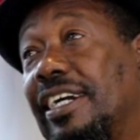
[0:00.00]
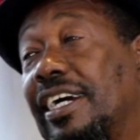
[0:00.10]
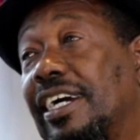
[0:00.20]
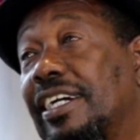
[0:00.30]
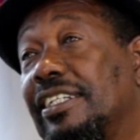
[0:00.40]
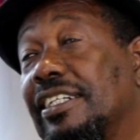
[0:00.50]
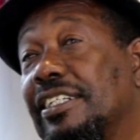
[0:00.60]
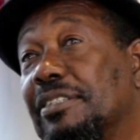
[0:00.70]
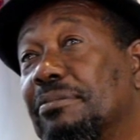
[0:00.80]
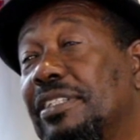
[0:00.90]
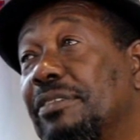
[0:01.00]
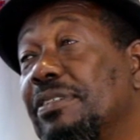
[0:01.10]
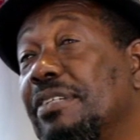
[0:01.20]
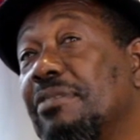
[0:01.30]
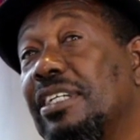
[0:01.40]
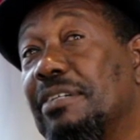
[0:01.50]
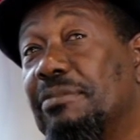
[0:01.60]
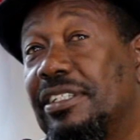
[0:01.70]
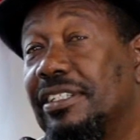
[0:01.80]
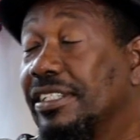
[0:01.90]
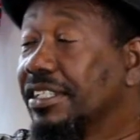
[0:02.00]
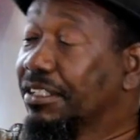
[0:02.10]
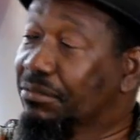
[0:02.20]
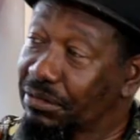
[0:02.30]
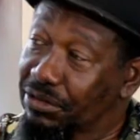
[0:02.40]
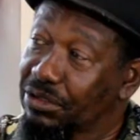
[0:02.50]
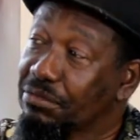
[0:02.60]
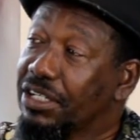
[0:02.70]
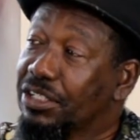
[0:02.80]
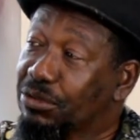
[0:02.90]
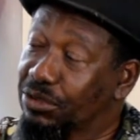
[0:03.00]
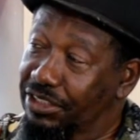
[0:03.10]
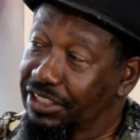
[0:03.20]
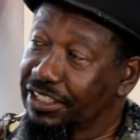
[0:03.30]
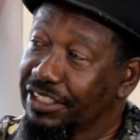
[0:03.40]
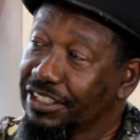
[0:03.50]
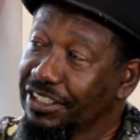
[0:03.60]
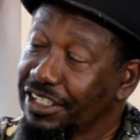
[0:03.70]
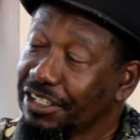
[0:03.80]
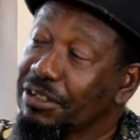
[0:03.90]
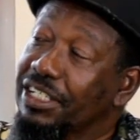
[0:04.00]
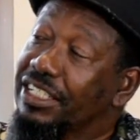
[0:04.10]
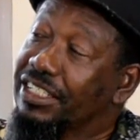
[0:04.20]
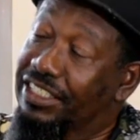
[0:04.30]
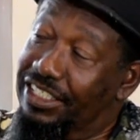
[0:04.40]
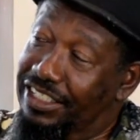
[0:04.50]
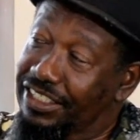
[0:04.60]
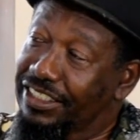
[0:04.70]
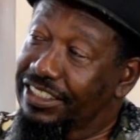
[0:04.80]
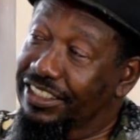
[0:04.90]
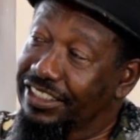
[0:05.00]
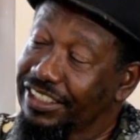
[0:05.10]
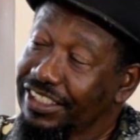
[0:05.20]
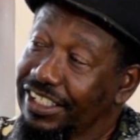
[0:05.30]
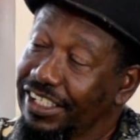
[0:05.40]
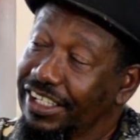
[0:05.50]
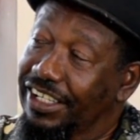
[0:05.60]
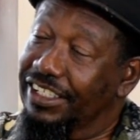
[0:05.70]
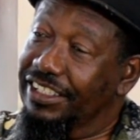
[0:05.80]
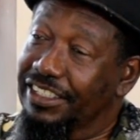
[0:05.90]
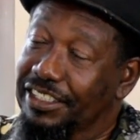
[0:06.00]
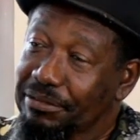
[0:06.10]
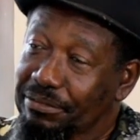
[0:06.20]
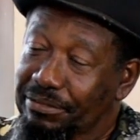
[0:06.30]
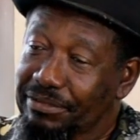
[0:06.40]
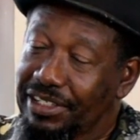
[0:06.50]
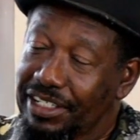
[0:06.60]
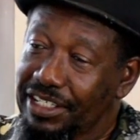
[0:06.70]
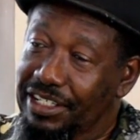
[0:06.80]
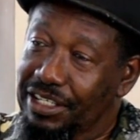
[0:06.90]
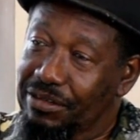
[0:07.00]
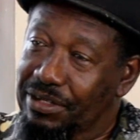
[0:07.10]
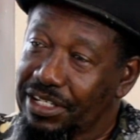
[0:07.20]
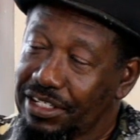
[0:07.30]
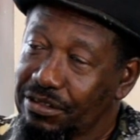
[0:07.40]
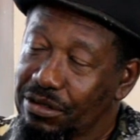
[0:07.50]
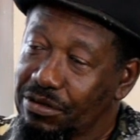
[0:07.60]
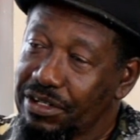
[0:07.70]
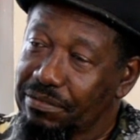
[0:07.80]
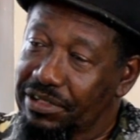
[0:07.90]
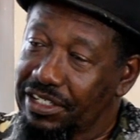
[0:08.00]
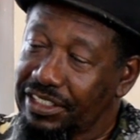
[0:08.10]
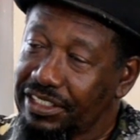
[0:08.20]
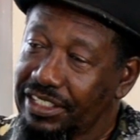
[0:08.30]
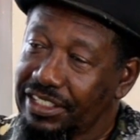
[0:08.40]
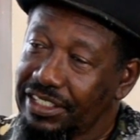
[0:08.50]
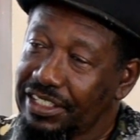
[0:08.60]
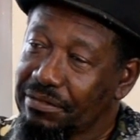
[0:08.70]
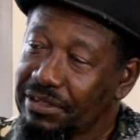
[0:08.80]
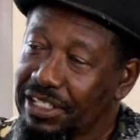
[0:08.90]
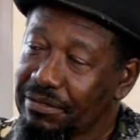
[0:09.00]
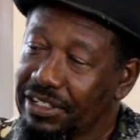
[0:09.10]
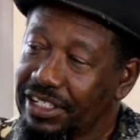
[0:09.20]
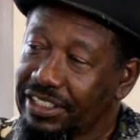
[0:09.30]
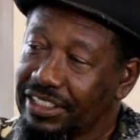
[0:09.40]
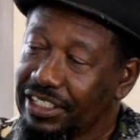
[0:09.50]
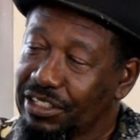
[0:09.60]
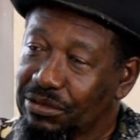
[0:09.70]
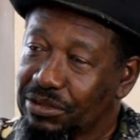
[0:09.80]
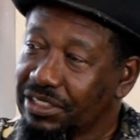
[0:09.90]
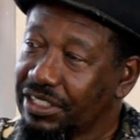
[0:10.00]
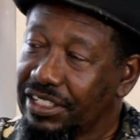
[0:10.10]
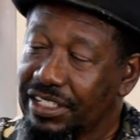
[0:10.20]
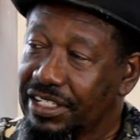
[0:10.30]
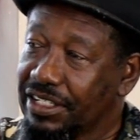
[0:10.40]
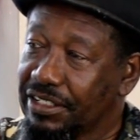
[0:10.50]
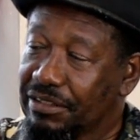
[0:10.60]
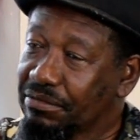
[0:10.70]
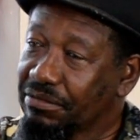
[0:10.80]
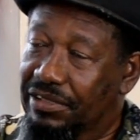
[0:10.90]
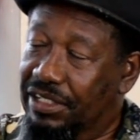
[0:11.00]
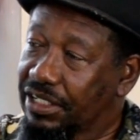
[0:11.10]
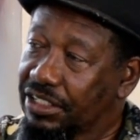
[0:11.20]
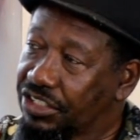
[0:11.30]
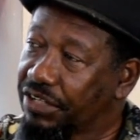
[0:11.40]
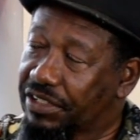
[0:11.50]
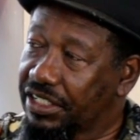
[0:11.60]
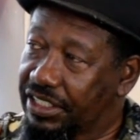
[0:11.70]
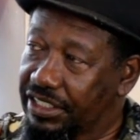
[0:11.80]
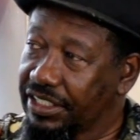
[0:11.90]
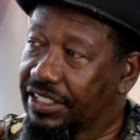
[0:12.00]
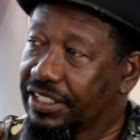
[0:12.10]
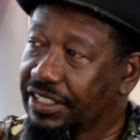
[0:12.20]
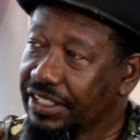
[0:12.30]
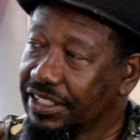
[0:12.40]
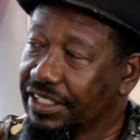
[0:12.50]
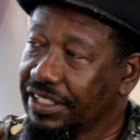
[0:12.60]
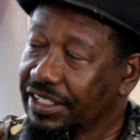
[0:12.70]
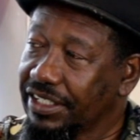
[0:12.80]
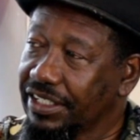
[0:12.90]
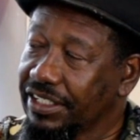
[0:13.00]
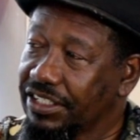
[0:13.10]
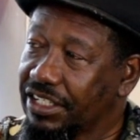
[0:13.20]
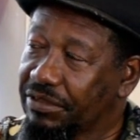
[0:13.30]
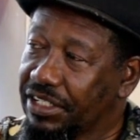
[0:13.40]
yeah. And, if in Miami, people could buy used tires, why not in St. Kitts? And I went around a place there in Miami that sell used tires, and the traffic I see. The traffic I